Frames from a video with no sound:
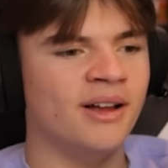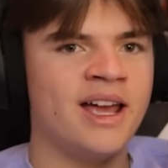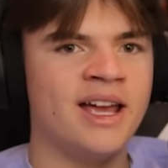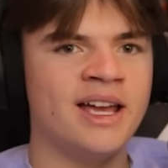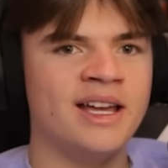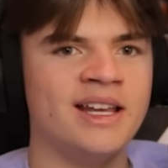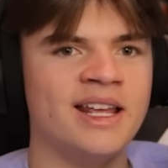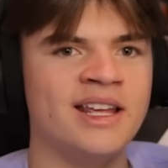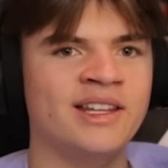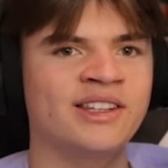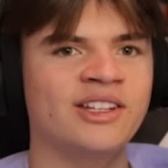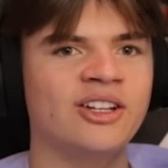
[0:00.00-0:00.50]

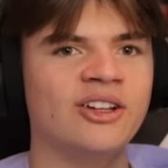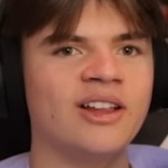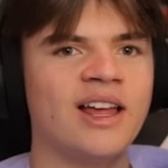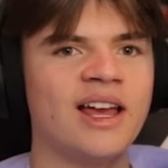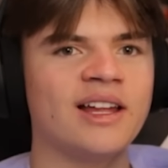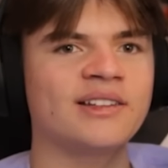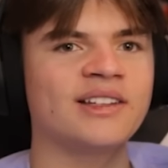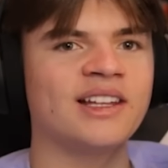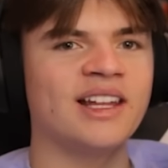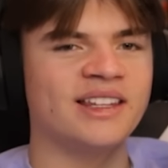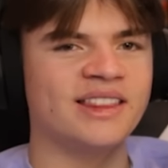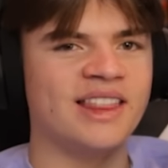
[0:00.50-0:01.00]
And it still
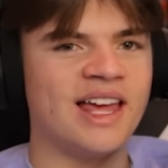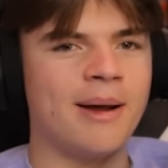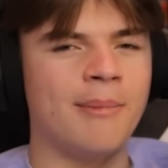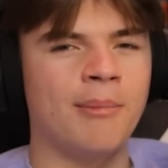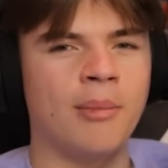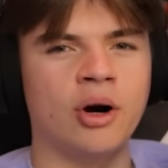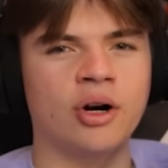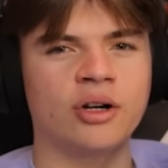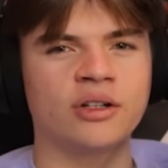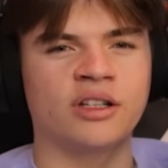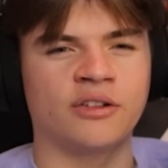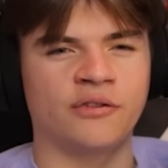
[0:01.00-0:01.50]
has like that
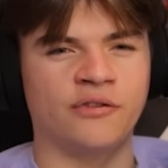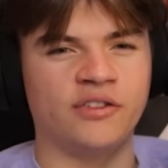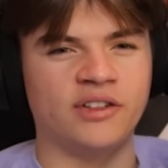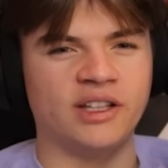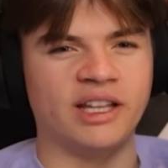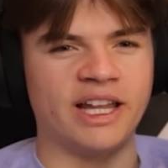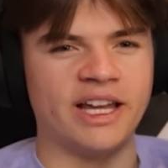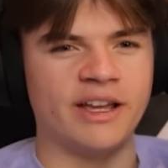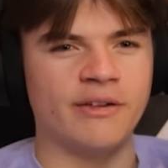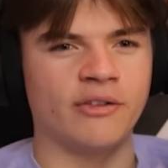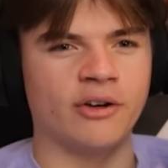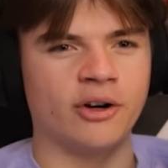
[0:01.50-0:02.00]
Mars
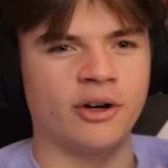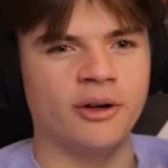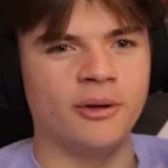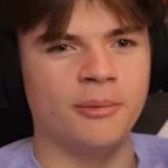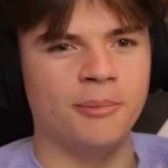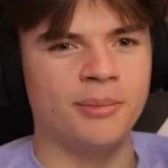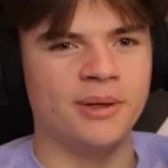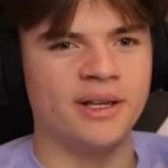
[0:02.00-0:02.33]
flavor